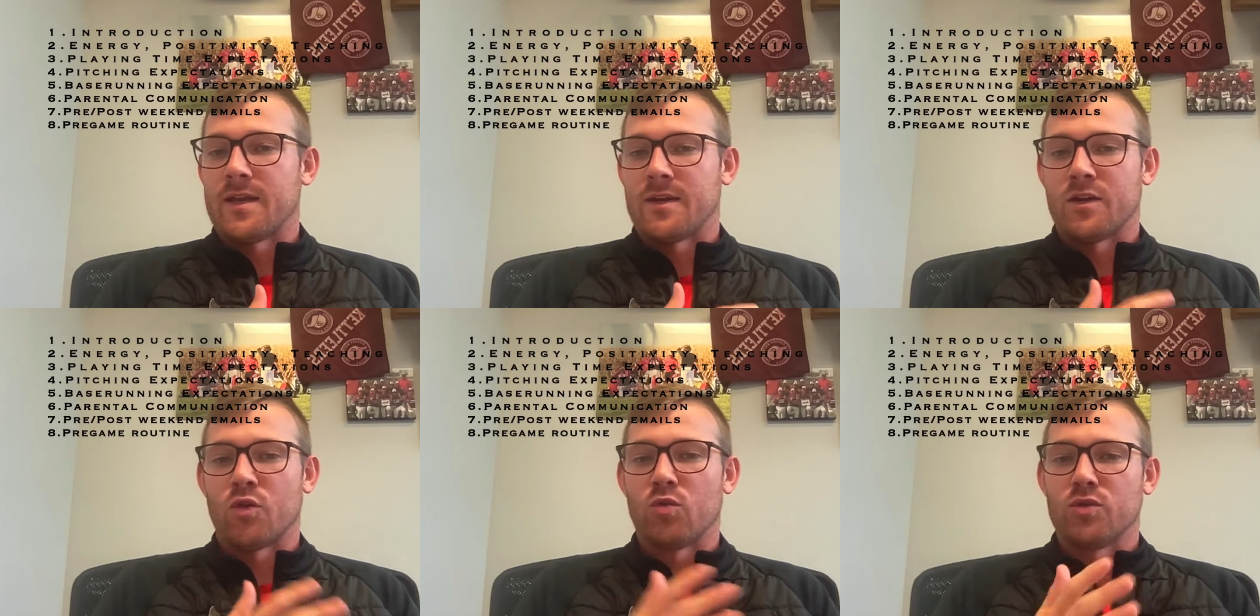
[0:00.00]

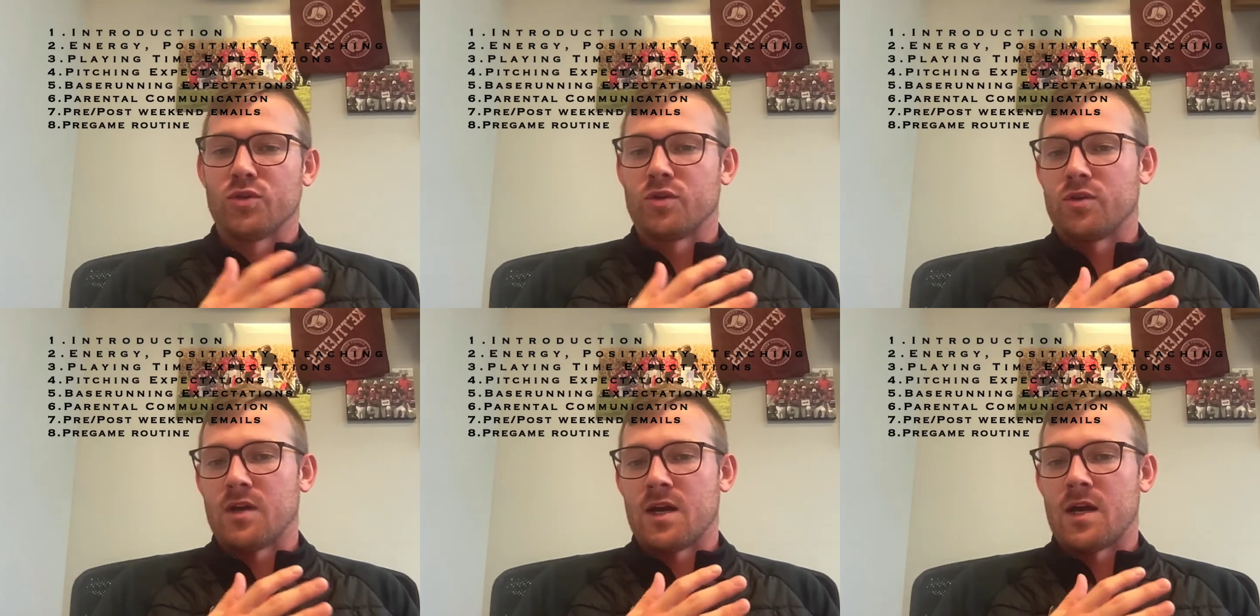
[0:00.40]
An
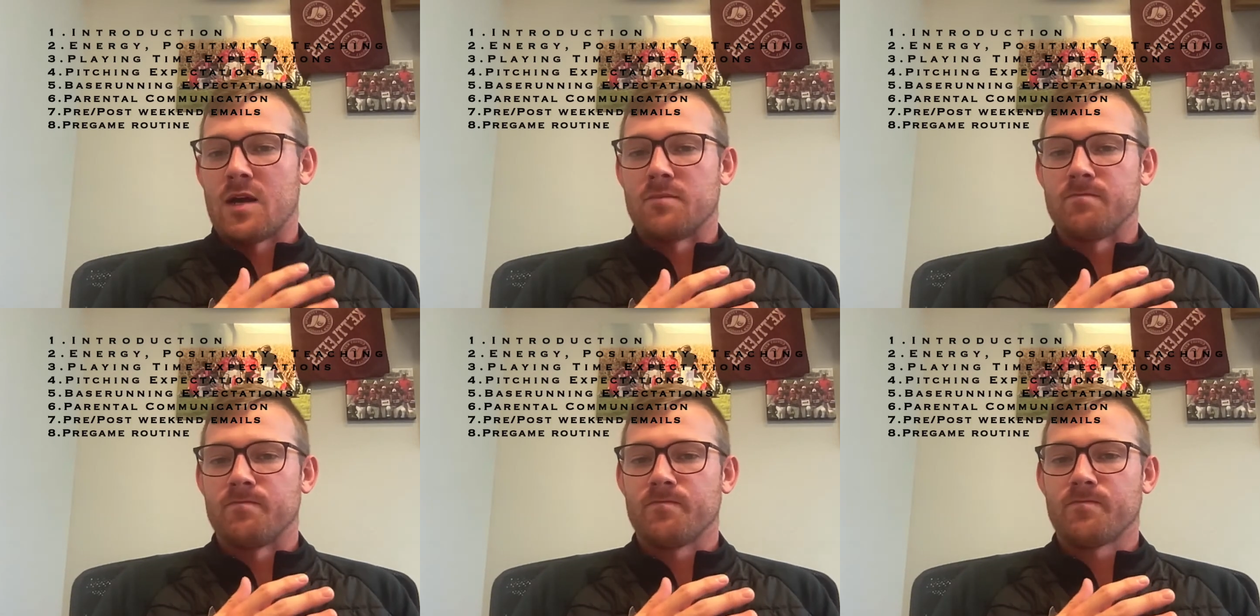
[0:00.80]
older
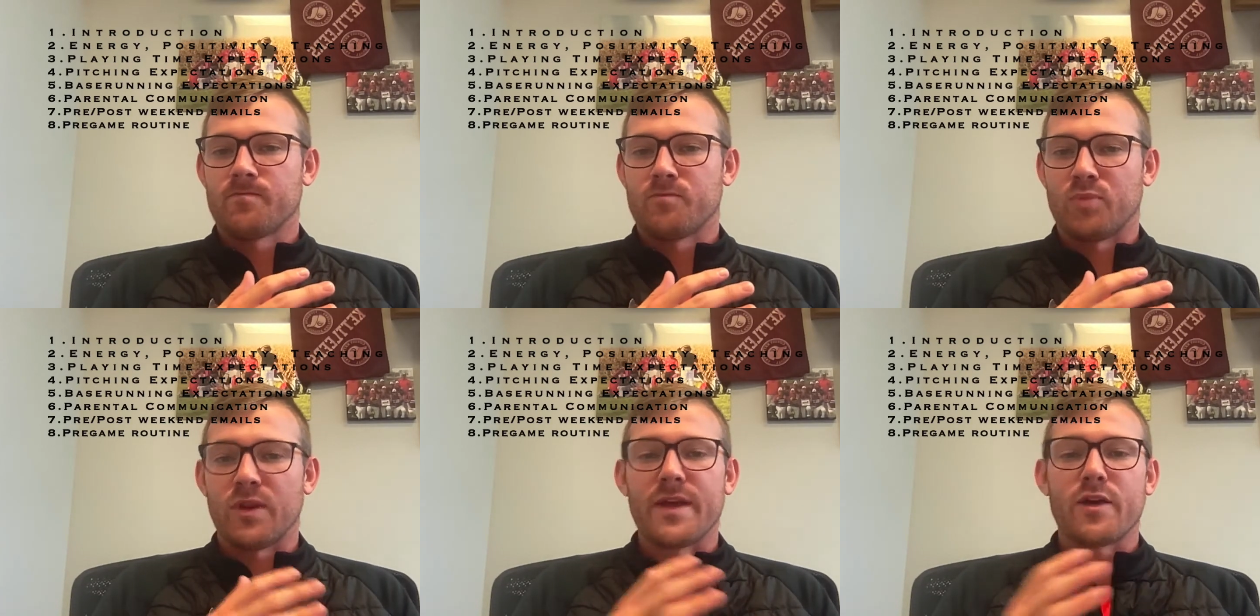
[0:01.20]
um,
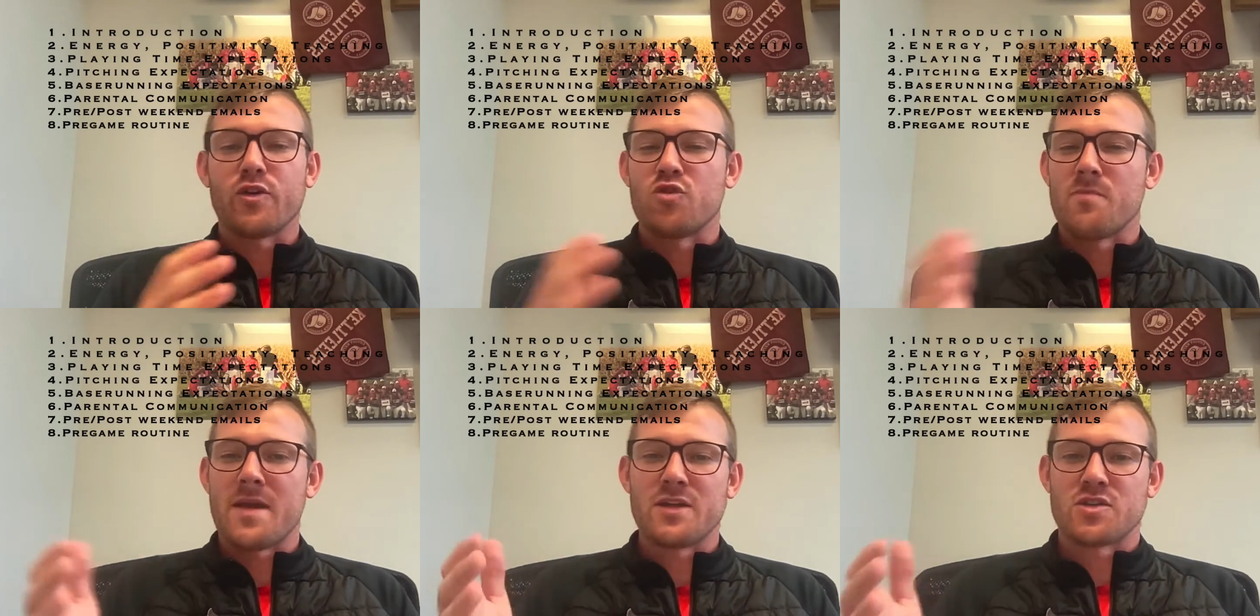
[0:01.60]
player, you
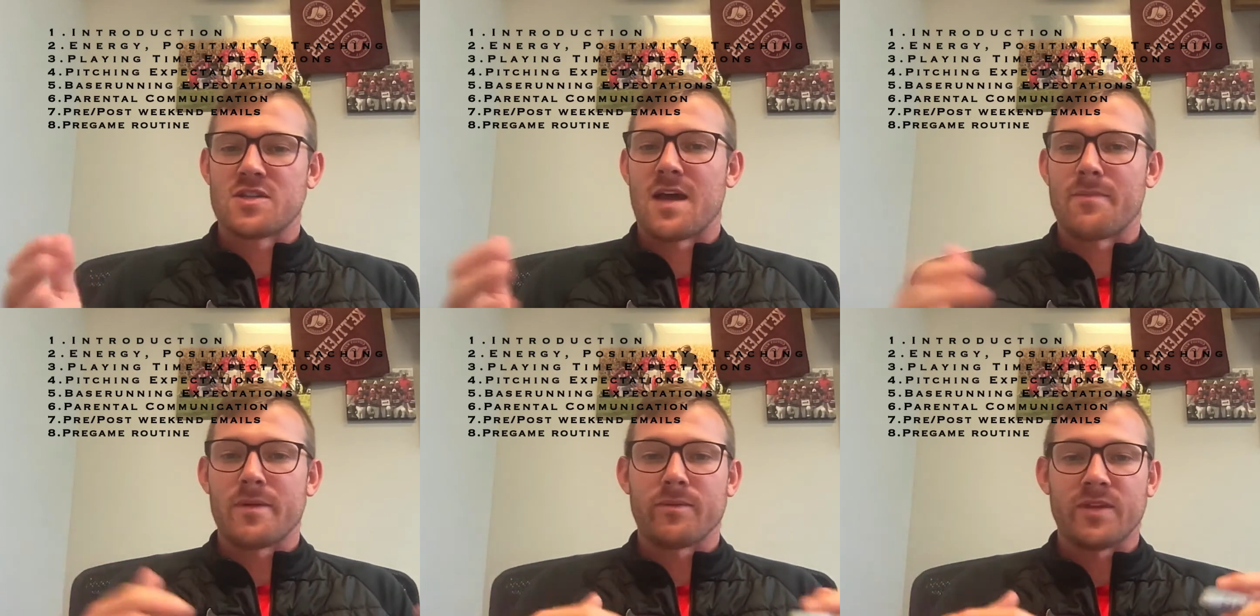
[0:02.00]
may just
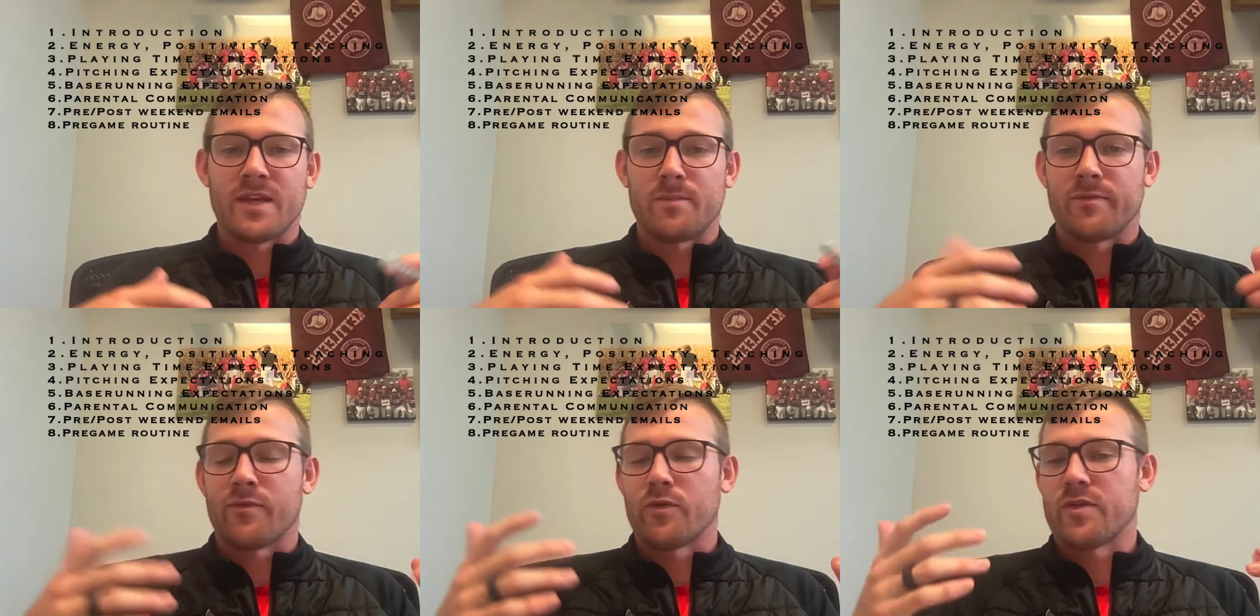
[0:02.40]
not be able to hit
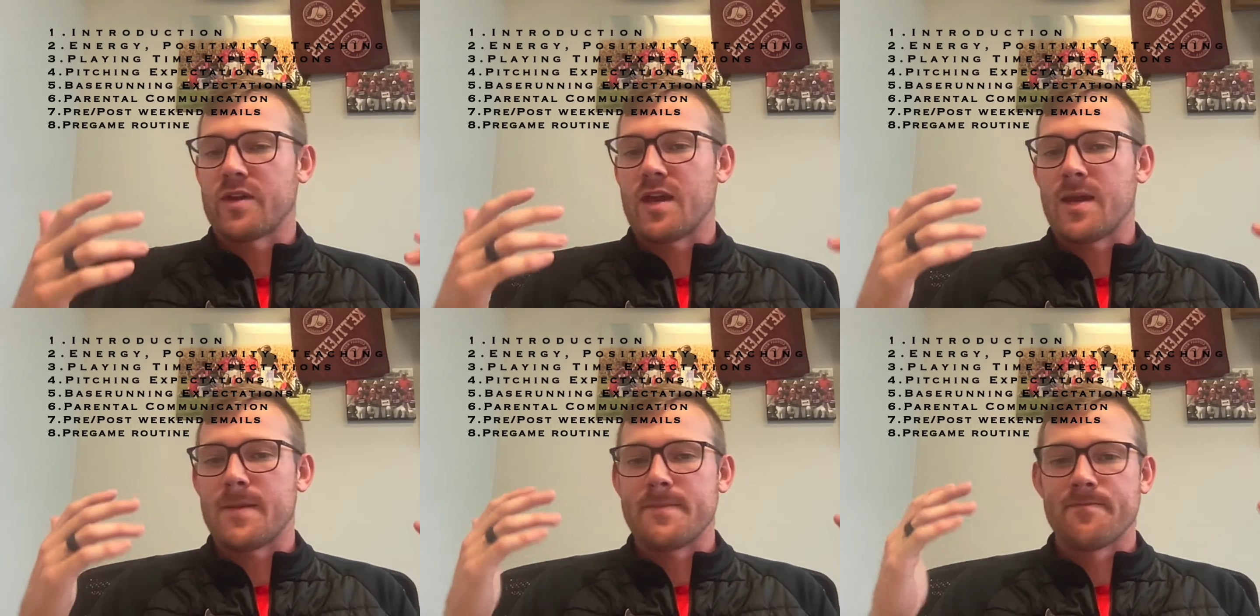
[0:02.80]
before the
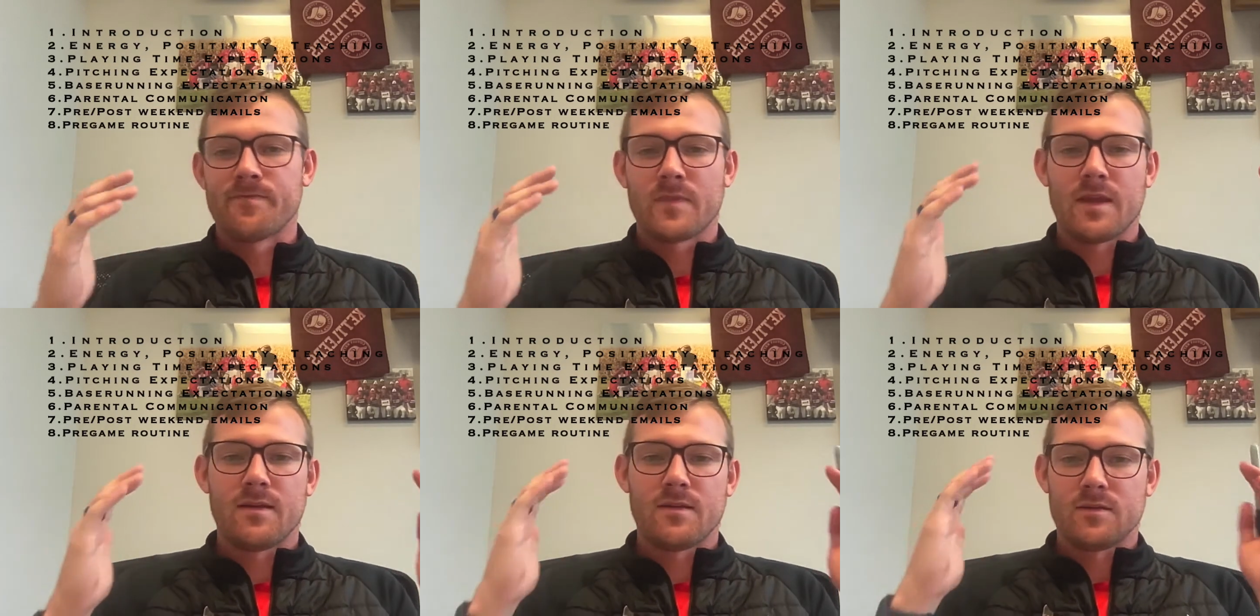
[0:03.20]
game.
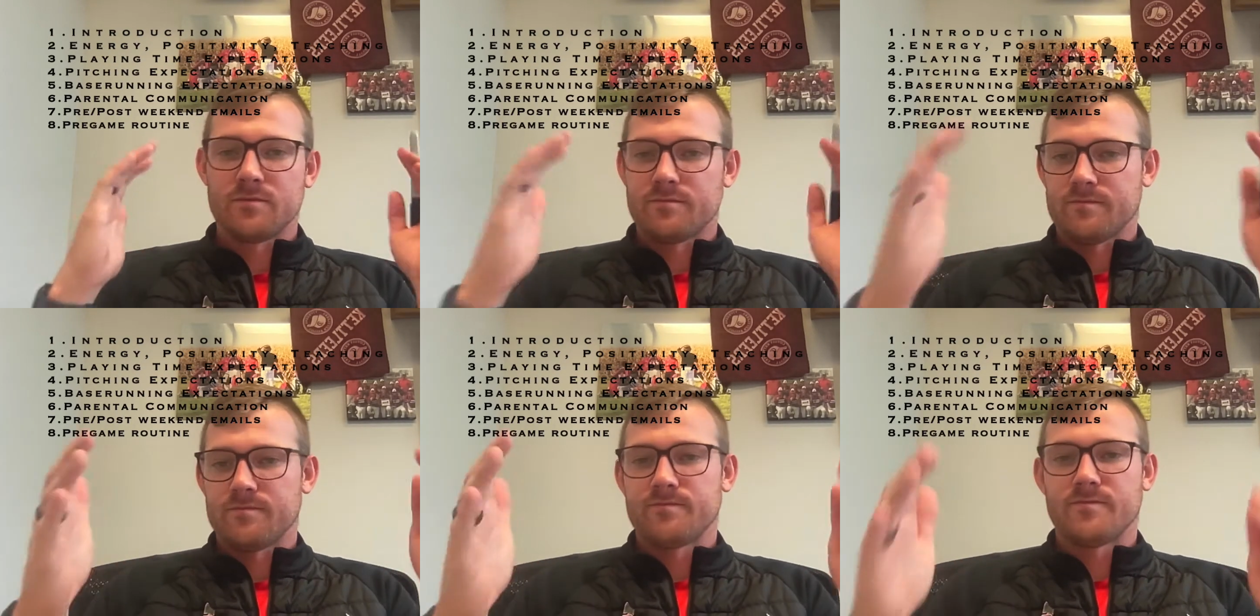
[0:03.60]

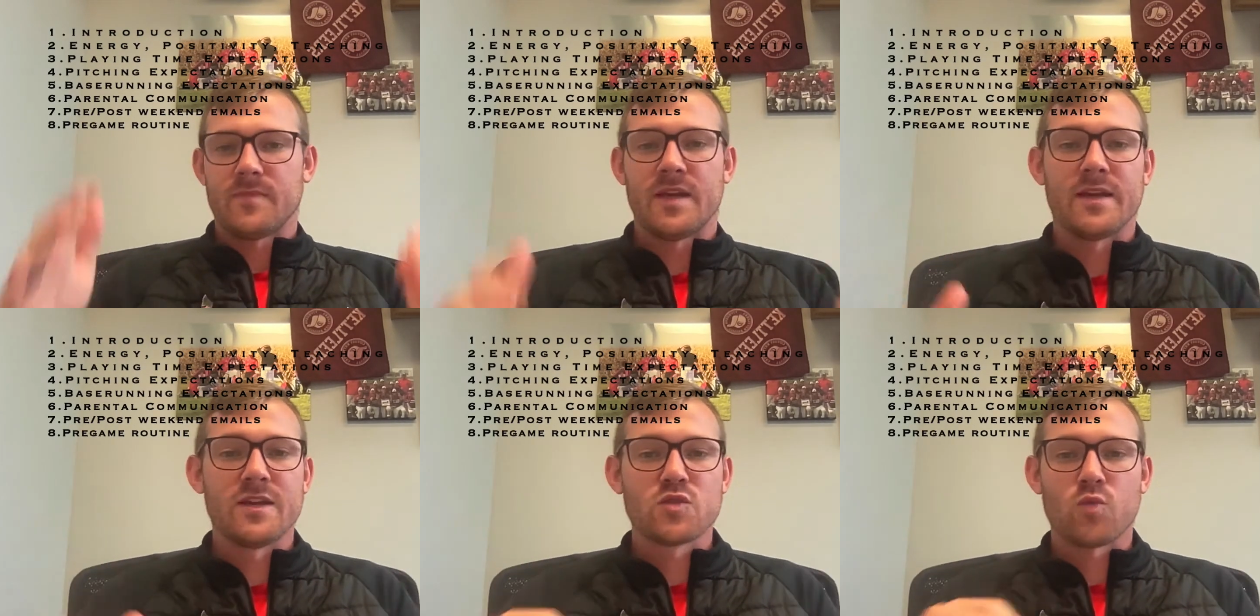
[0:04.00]

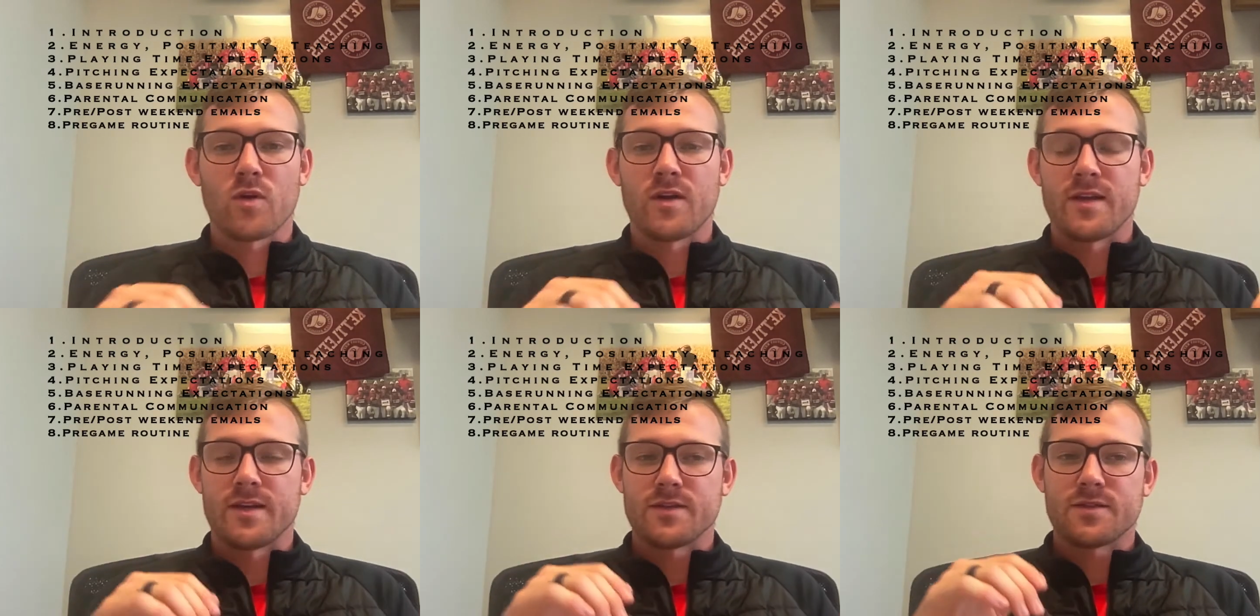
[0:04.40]
It is what
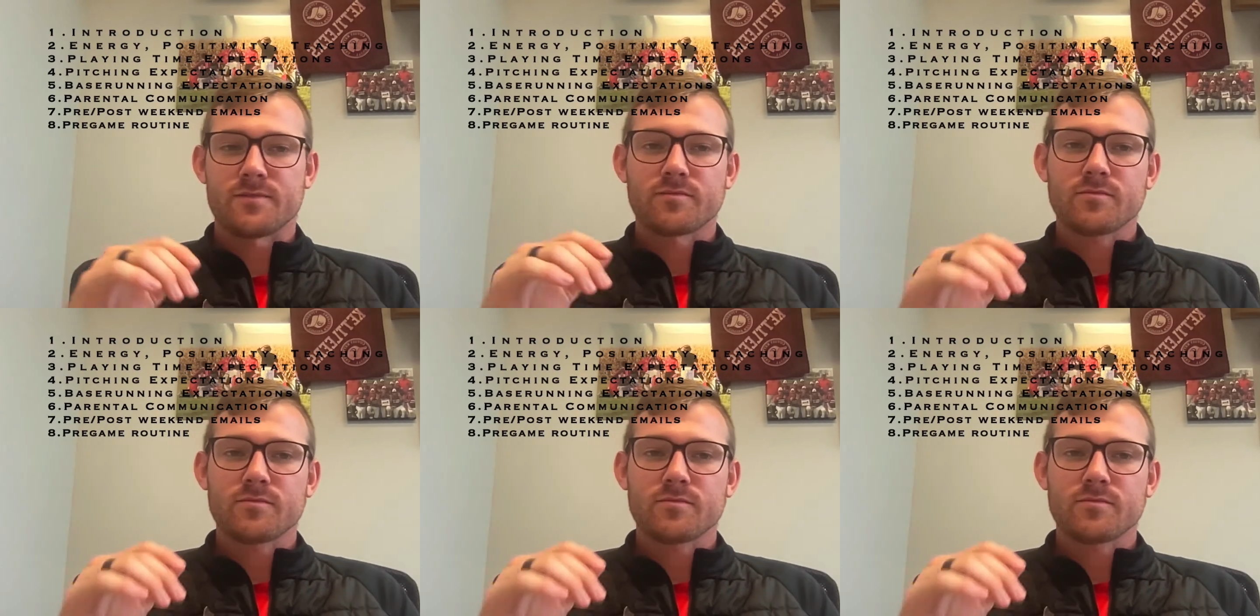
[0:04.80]
it is.